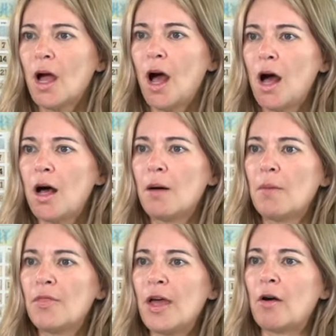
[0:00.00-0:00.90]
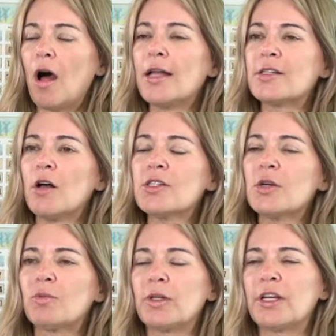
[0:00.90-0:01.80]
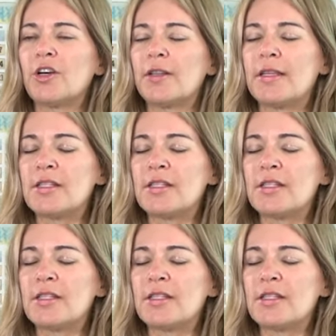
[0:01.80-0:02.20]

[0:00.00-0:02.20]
Um, there, it's also really good.